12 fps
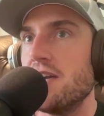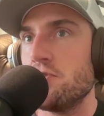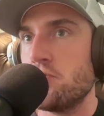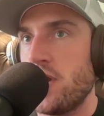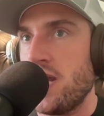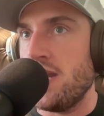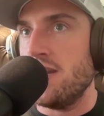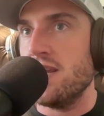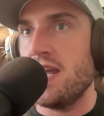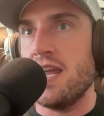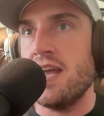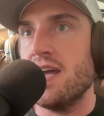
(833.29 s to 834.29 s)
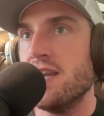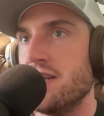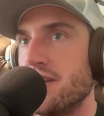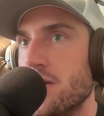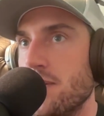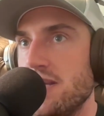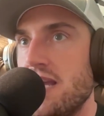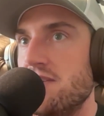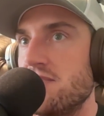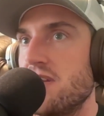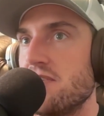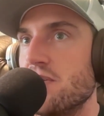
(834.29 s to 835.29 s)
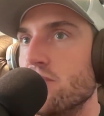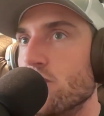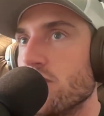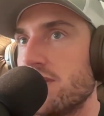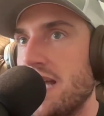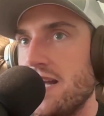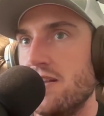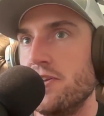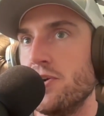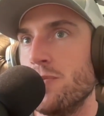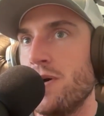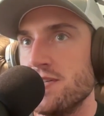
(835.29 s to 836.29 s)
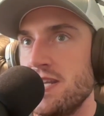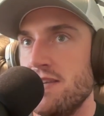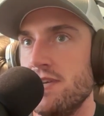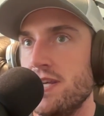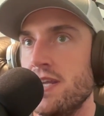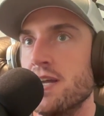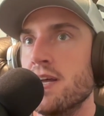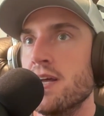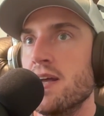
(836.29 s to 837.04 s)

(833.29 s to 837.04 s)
trained, and it just doesn't look that clear up on the TV.